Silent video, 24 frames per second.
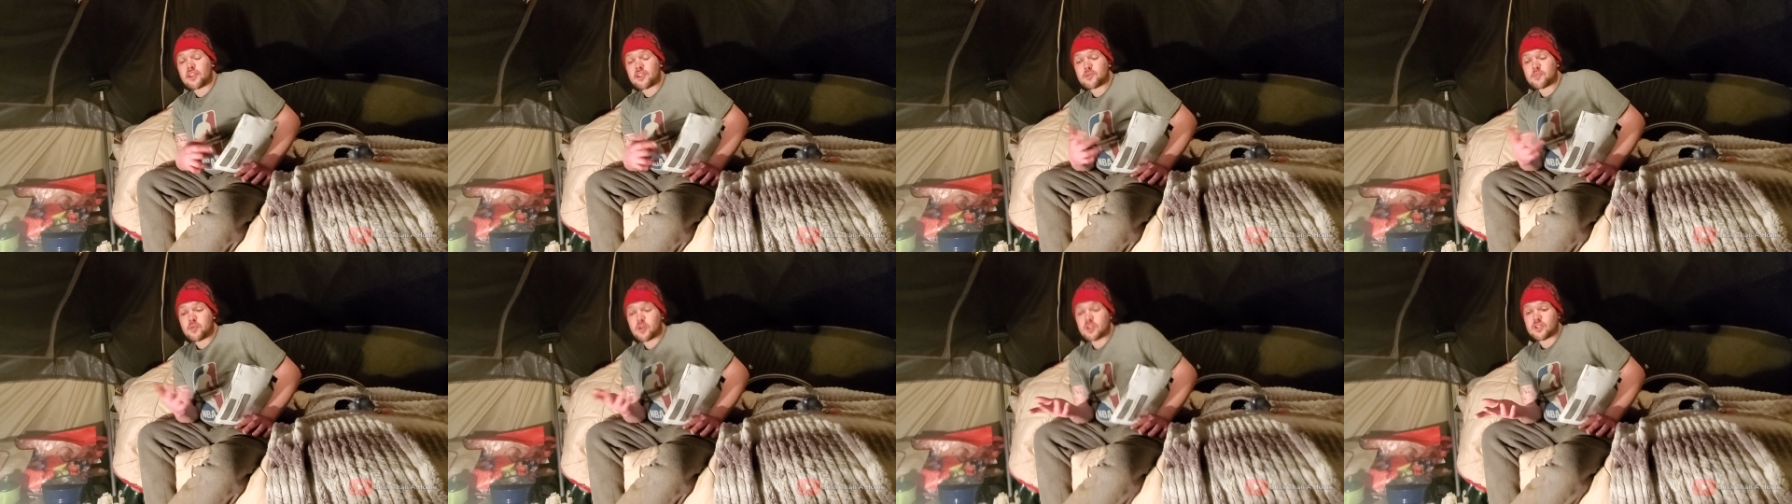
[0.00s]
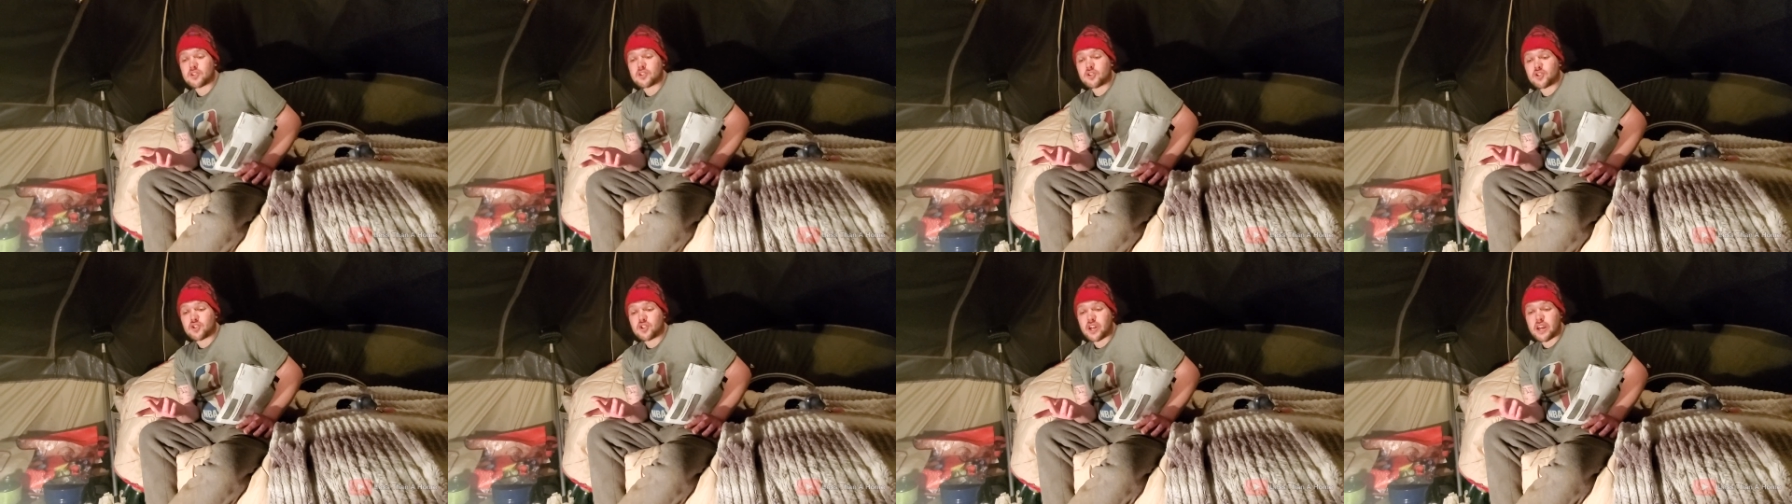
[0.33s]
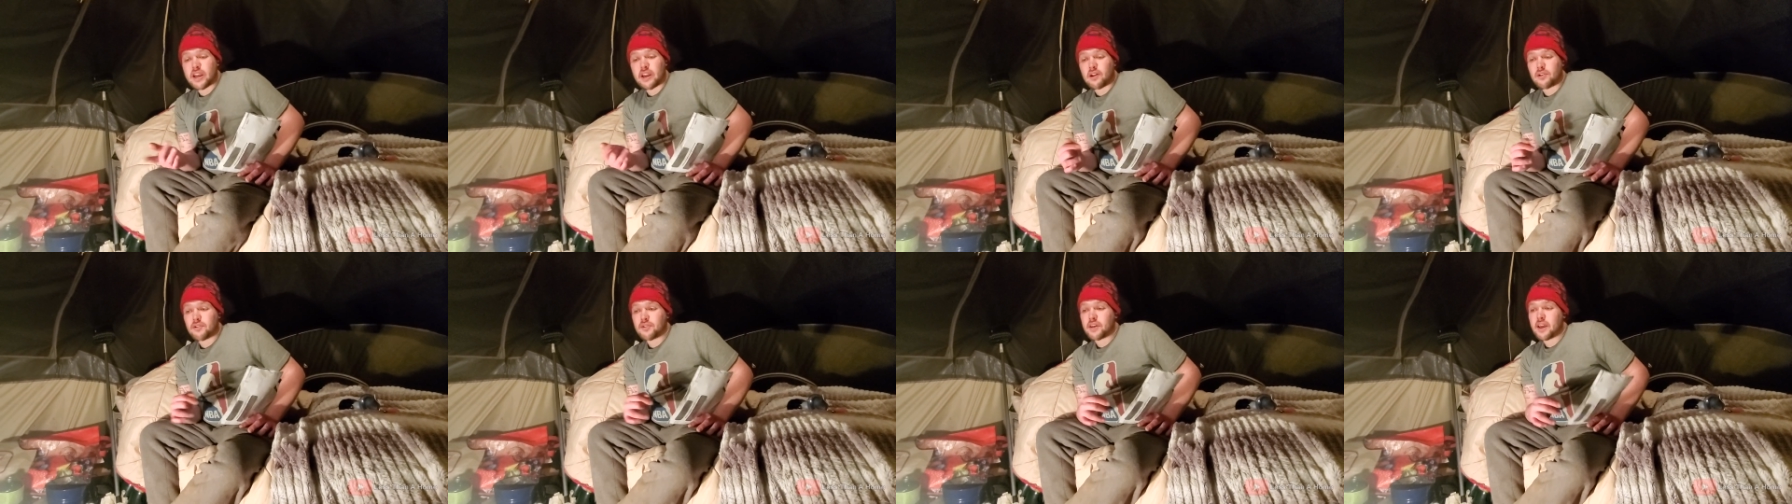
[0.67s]
this person's
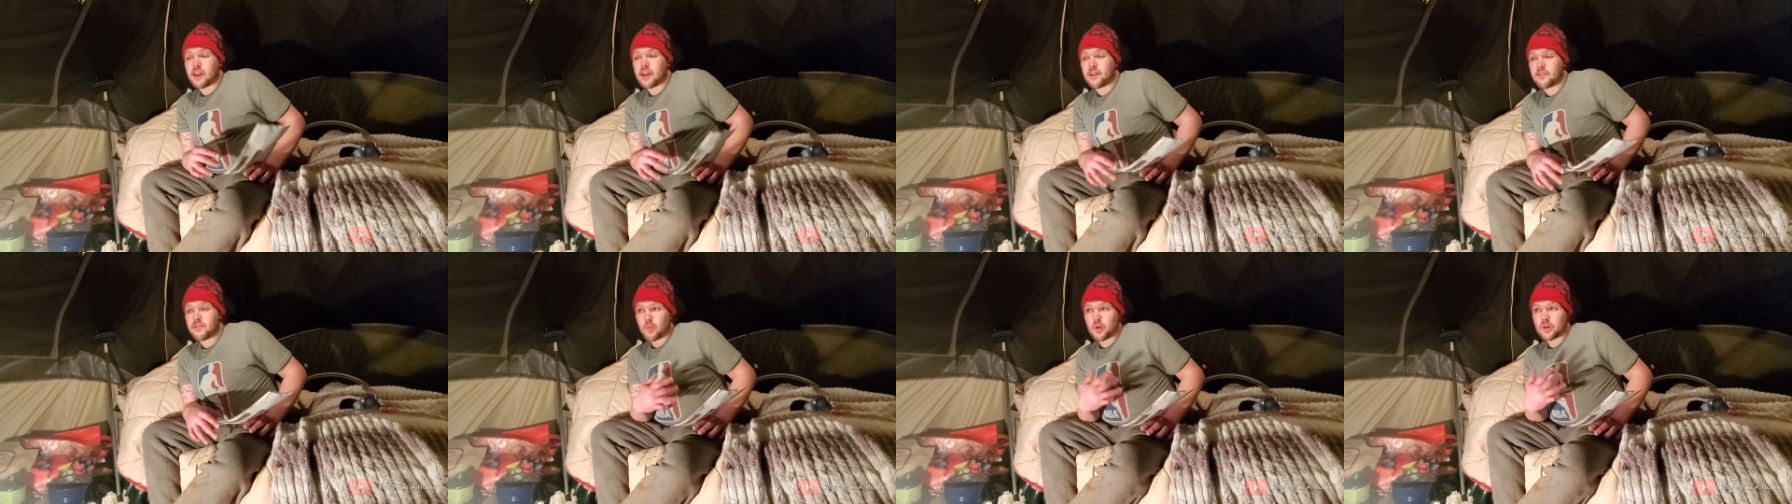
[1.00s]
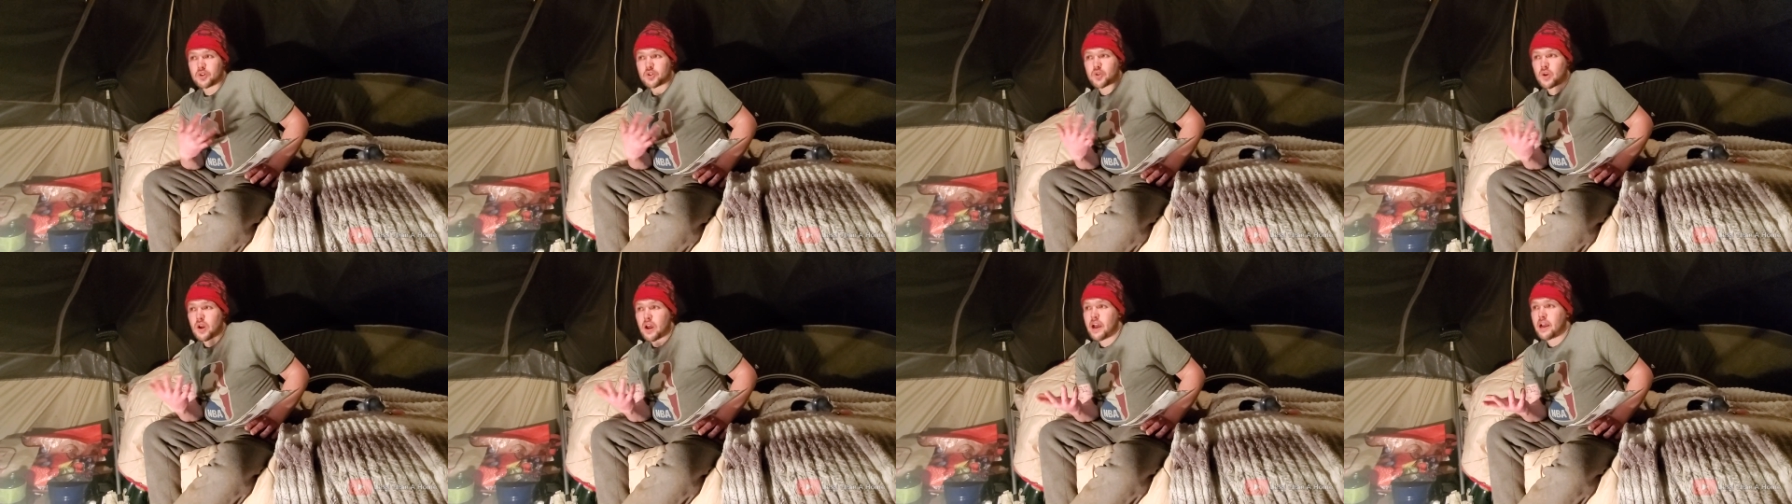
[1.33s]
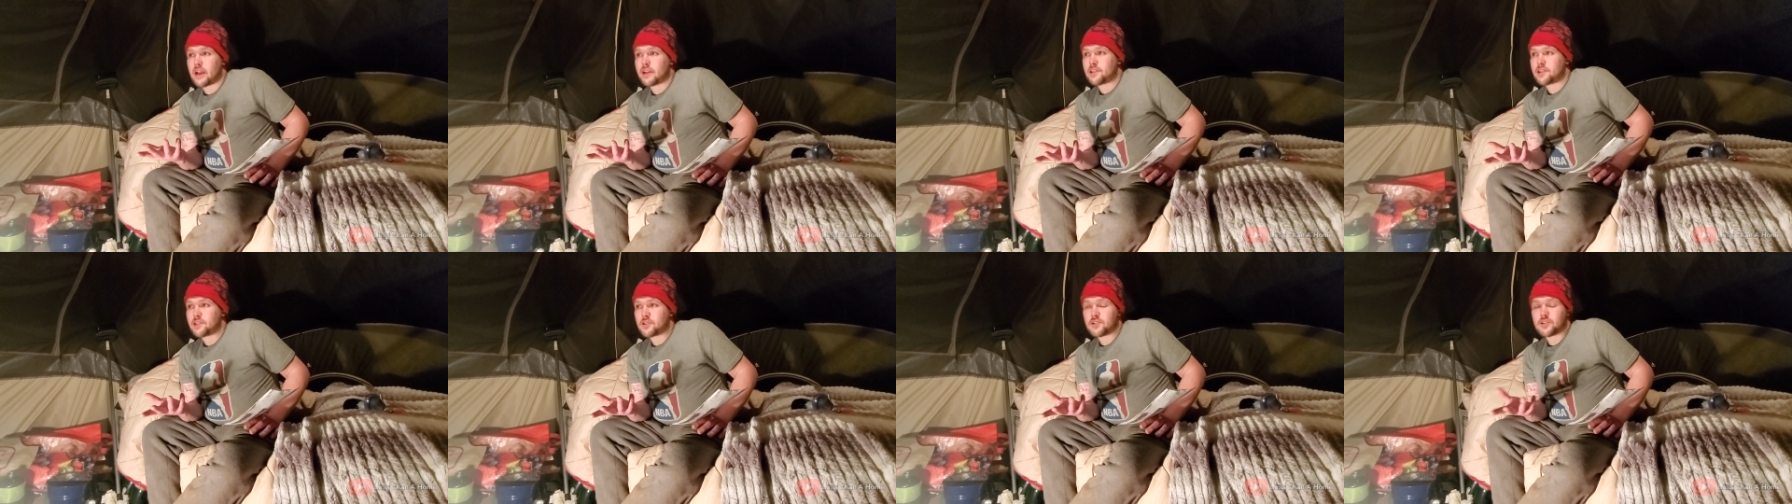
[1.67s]
channel, they were
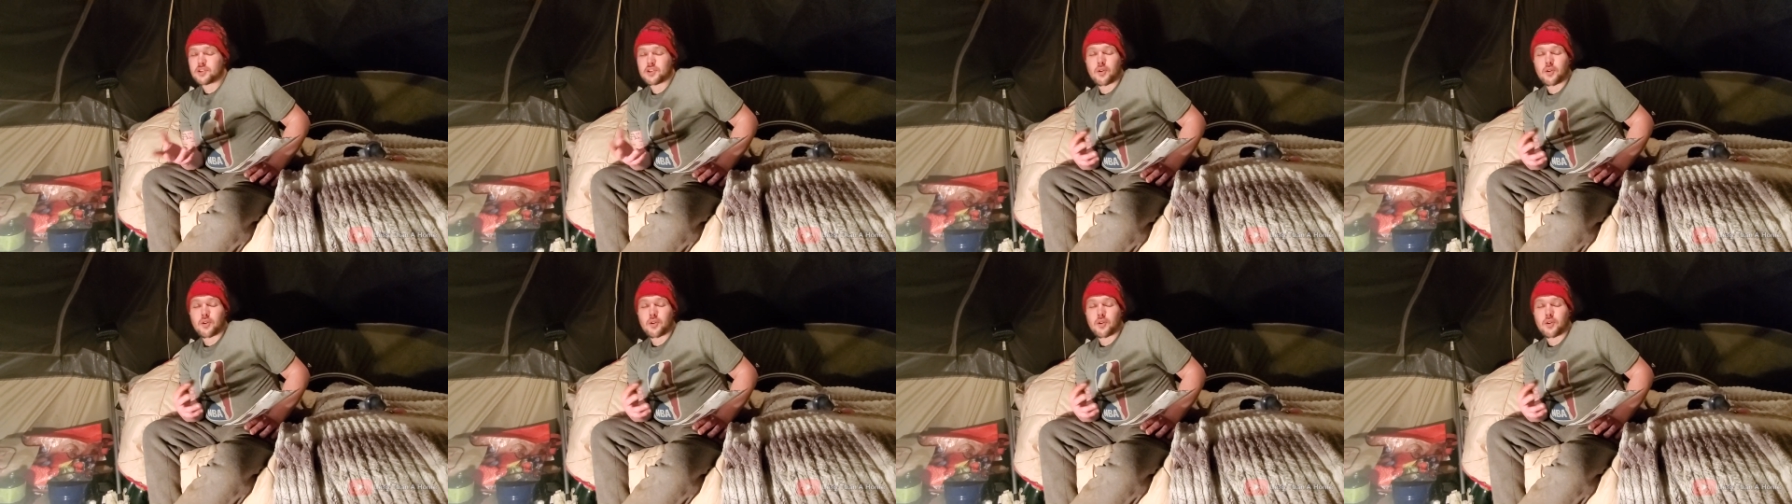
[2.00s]
trying to